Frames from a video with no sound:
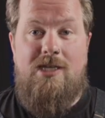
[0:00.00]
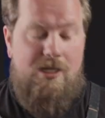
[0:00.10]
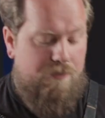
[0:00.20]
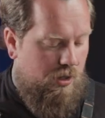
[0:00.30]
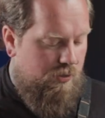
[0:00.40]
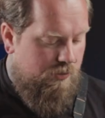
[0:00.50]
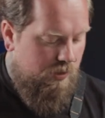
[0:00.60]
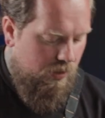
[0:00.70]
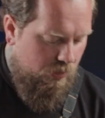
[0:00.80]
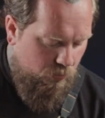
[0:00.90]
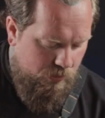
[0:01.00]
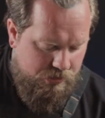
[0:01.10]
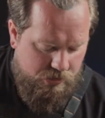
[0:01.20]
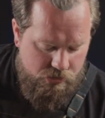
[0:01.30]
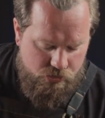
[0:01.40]
been deboned, we're
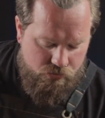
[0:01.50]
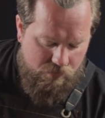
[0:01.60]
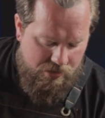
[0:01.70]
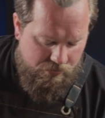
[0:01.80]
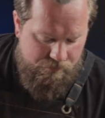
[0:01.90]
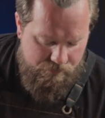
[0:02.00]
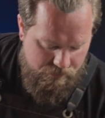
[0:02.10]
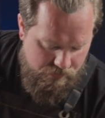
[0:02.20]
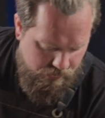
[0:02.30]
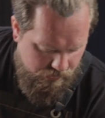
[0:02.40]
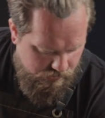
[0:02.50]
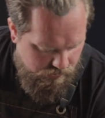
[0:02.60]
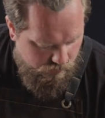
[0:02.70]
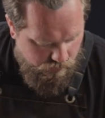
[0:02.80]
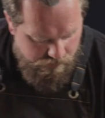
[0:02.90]
just gonna shred them.
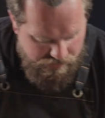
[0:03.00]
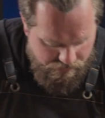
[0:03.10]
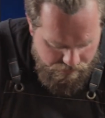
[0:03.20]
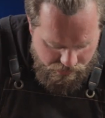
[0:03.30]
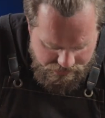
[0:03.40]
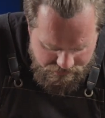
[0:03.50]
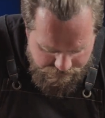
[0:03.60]
Want to make them nice